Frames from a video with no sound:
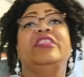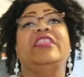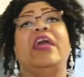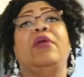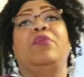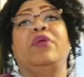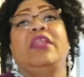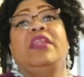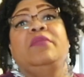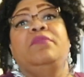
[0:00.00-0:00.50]

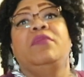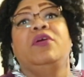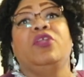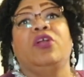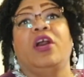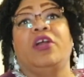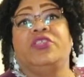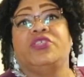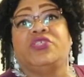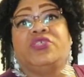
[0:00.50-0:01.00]
They went in the
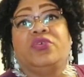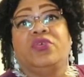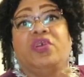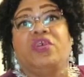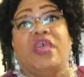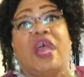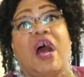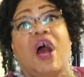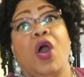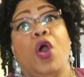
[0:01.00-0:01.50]
middle of the
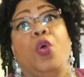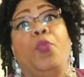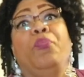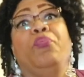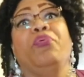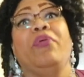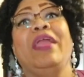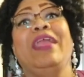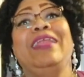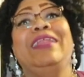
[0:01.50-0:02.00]
circle,
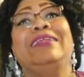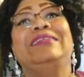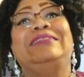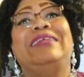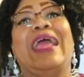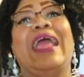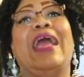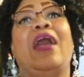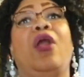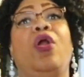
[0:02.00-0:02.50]
y'all, breaking it
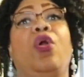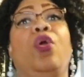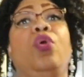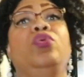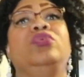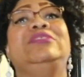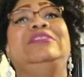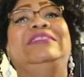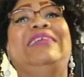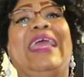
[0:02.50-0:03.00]
down,